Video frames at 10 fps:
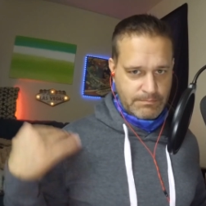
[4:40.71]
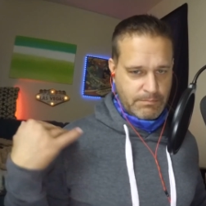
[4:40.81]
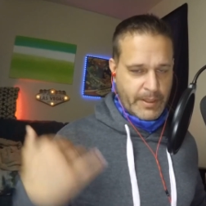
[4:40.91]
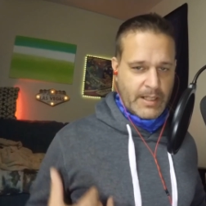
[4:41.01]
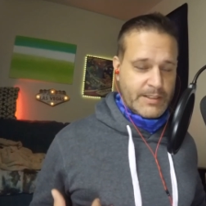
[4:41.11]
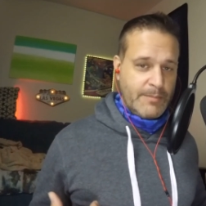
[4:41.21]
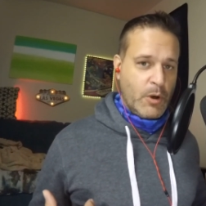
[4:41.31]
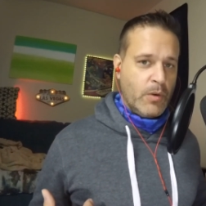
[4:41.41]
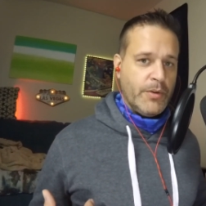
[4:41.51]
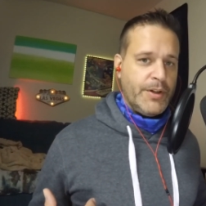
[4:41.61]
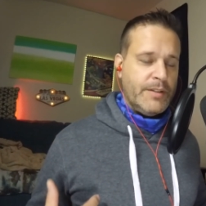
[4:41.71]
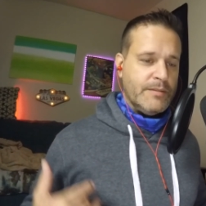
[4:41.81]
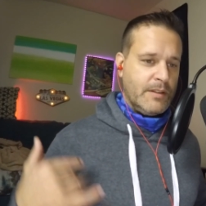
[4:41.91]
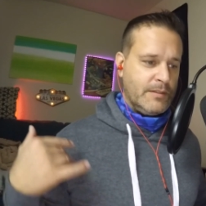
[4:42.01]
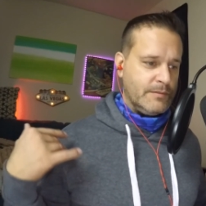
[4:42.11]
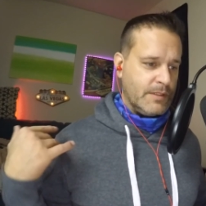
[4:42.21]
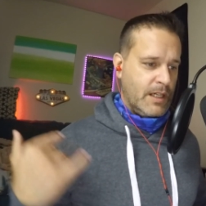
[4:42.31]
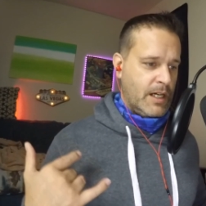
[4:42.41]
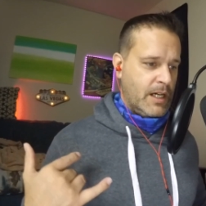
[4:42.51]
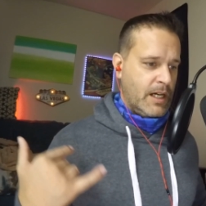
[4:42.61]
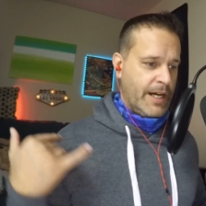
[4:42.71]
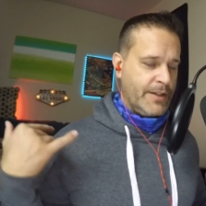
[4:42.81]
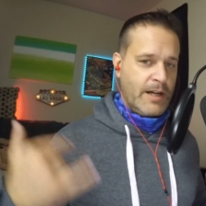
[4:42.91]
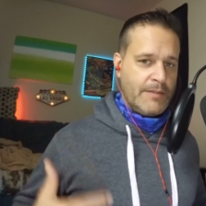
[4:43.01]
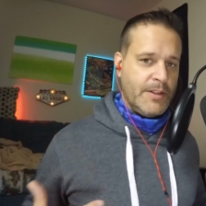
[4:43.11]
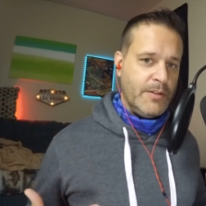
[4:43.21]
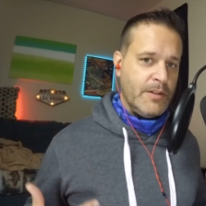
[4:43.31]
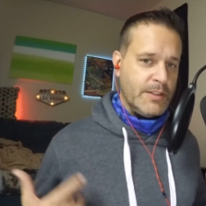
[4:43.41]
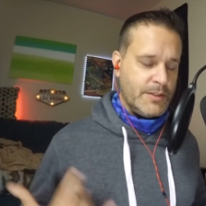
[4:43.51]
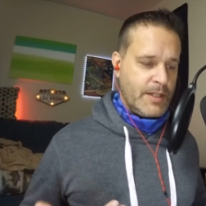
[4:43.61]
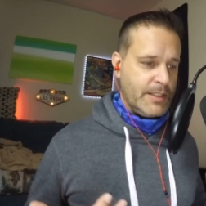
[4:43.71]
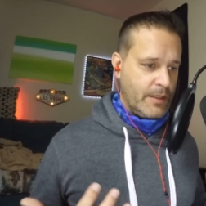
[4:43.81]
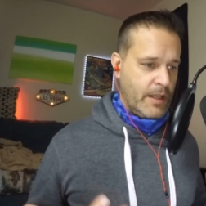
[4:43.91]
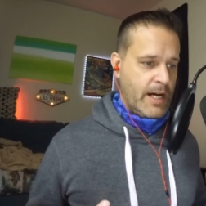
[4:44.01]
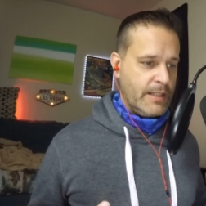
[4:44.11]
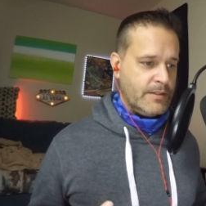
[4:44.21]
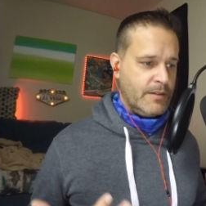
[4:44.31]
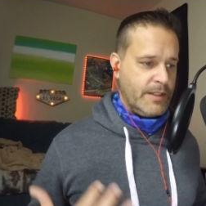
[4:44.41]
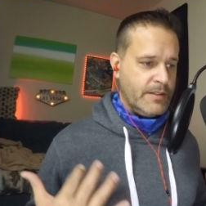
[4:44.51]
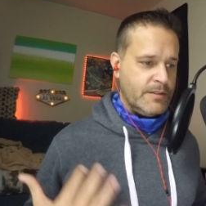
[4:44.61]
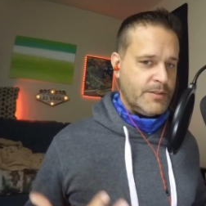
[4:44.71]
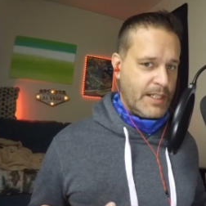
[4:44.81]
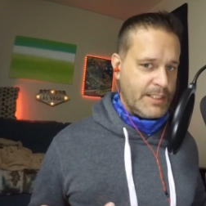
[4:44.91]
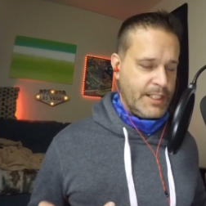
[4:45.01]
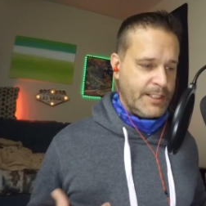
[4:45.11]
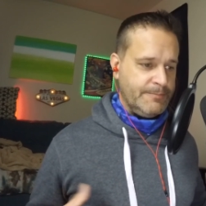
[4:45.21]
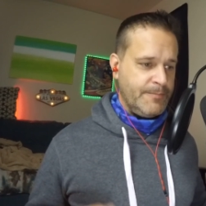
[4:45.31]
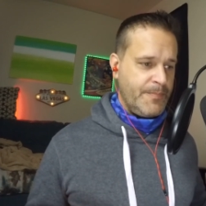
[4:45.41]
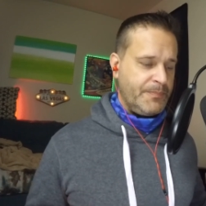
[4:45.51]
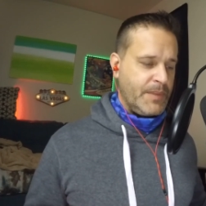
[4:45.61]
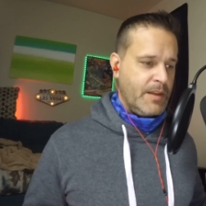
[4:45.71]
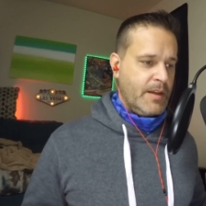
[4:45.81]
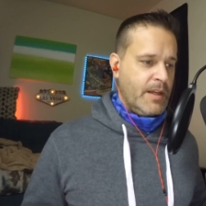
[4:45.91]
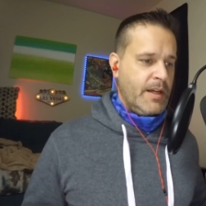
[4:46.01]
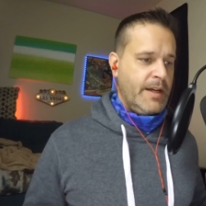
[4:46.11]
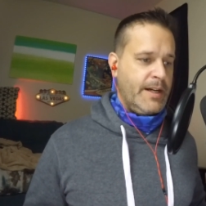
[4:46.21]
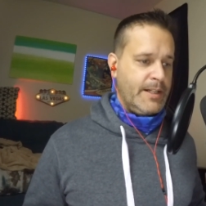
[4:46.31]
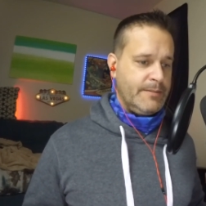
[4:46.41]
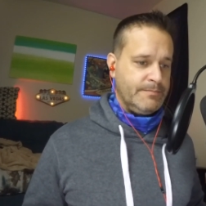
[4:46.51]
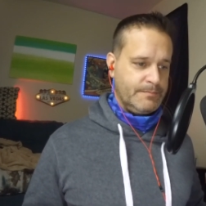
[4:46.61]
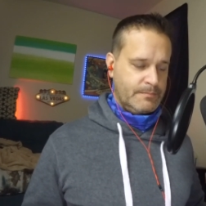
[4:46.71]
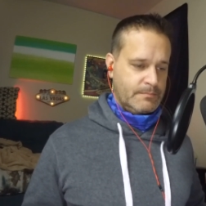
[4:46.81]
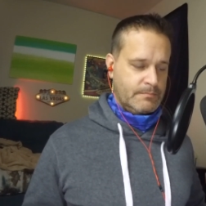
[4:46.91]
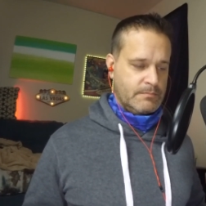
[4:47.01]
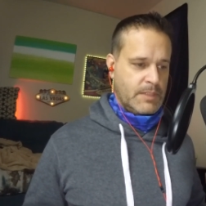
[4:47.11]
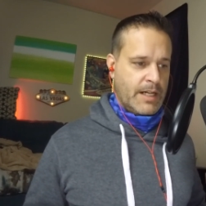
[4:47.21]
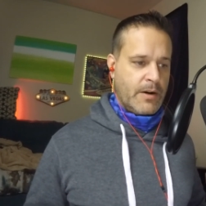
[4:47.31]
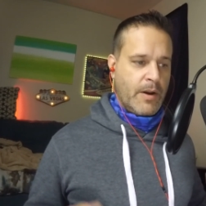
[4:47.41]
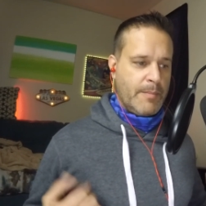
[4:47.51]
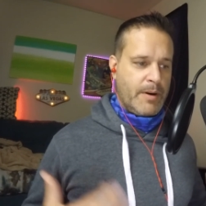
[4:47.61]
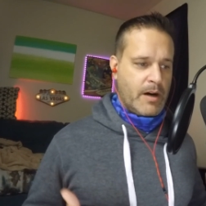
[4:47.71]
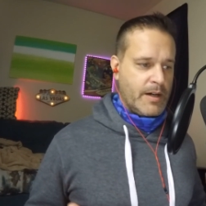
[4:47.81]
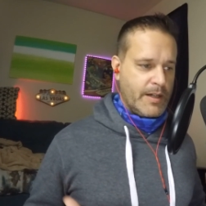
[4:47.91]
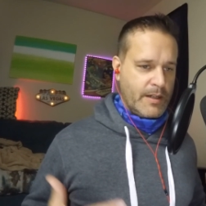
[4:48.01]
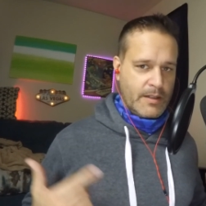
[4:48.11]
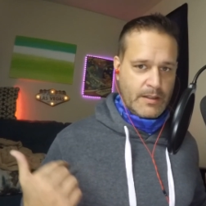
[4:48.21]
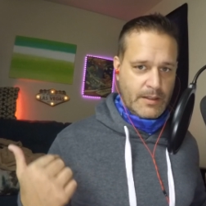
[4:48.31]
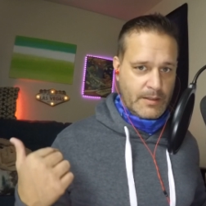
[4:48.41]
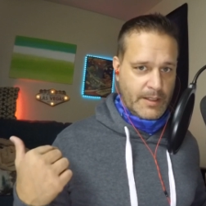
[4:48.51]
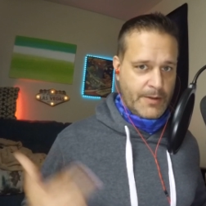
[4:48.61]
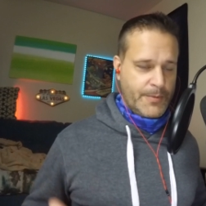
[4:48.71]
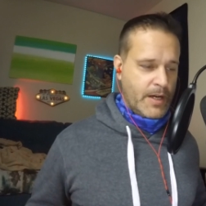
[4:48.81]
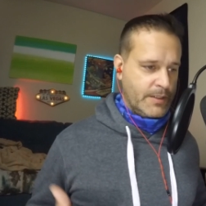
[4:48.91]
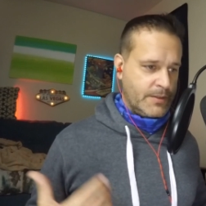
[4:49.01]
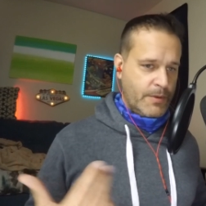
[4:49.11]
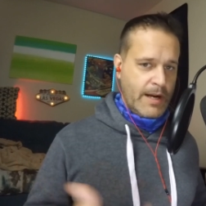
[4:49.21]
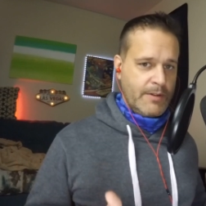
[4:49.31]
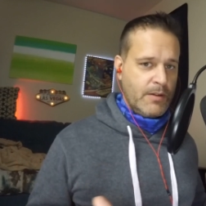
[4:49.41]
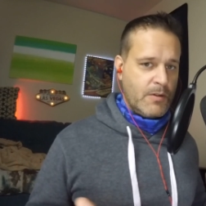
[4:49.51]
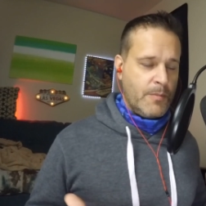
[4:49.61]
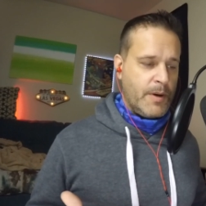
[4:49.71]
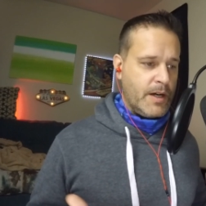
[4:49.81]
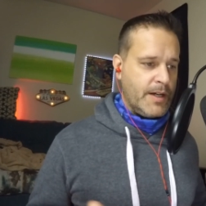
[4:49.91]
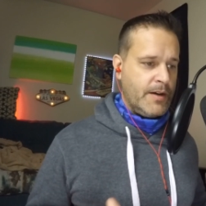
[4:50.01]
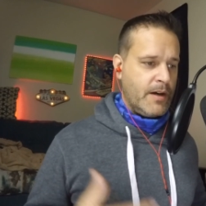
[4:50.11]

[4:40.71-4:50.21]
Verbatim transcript: Because I'm older, I do have to do a stretch a lot, so I do stretching, and I go to the park and run. So we have a local park here.